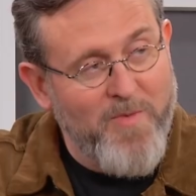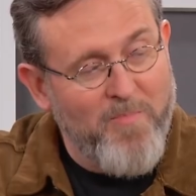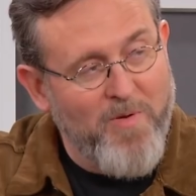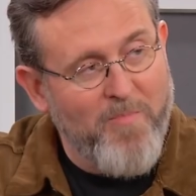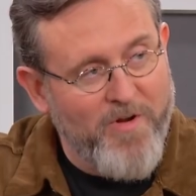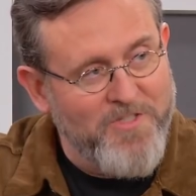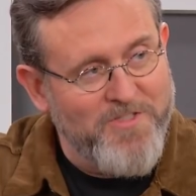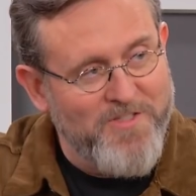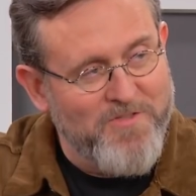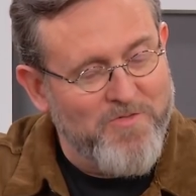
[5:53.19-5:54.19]
my
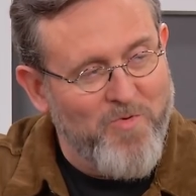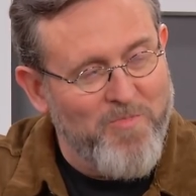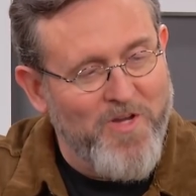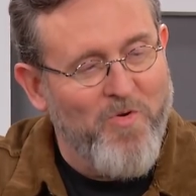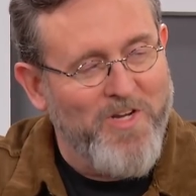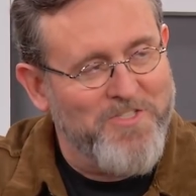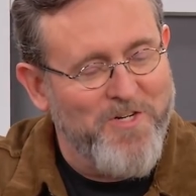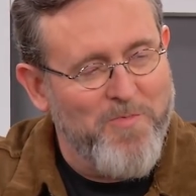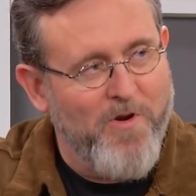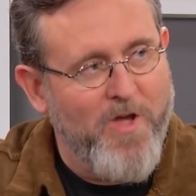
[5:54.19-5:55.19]
preparation, this is one big question. I
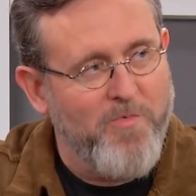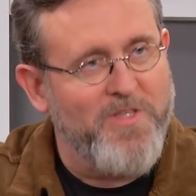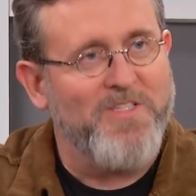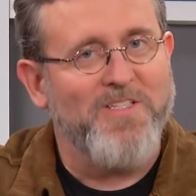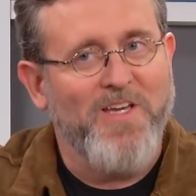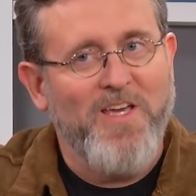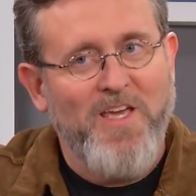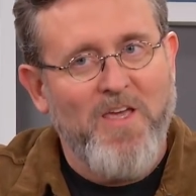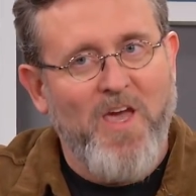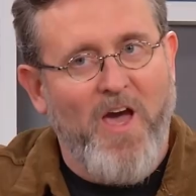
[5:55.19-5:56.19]
hope you're okay with this.
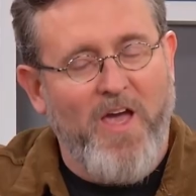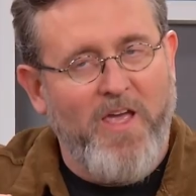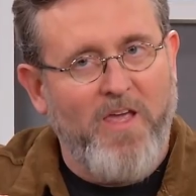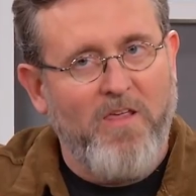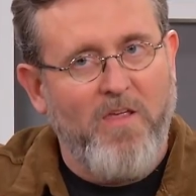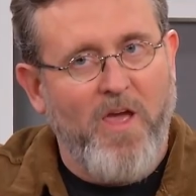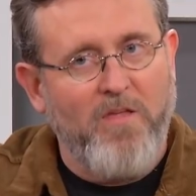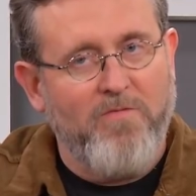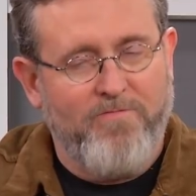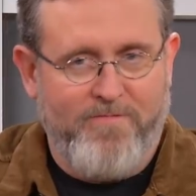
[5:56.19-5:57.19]
Uh,
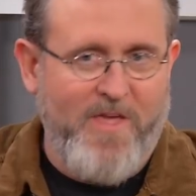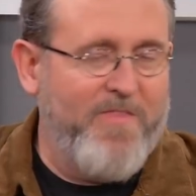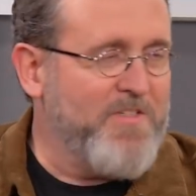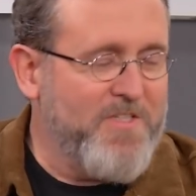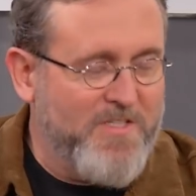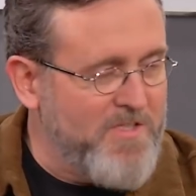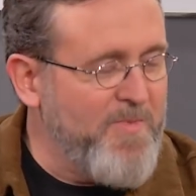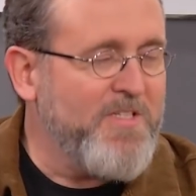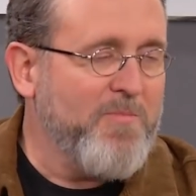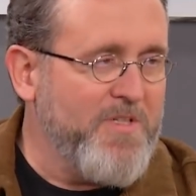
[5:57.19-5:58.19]
and this because this
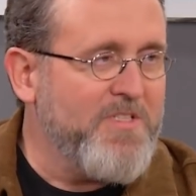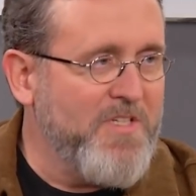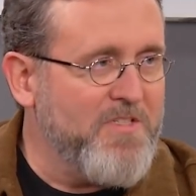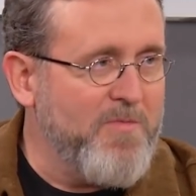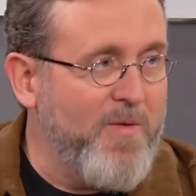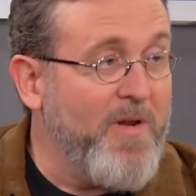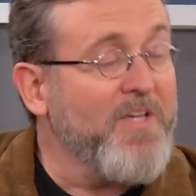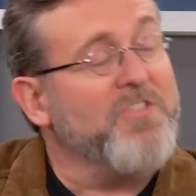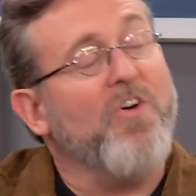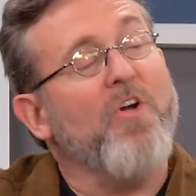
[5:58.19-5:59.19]
makes complete sense to me, but
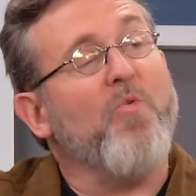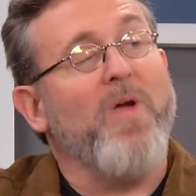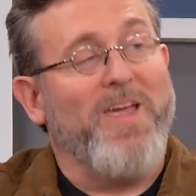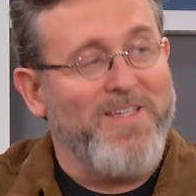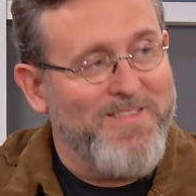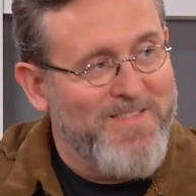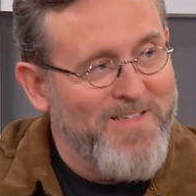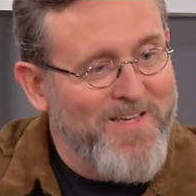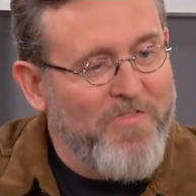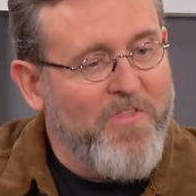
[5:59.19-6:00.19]
I saw it raised
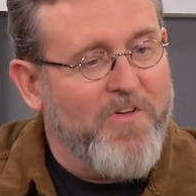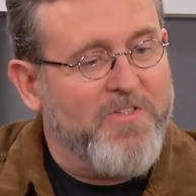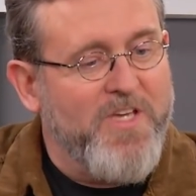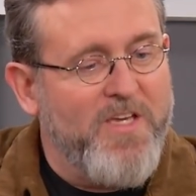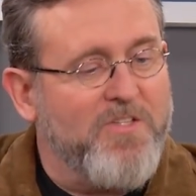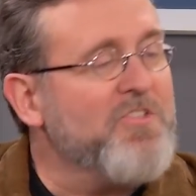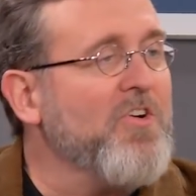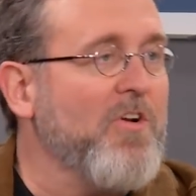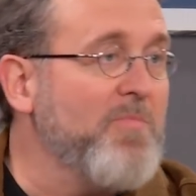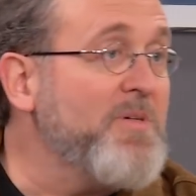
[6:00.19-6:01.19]
that there's a concern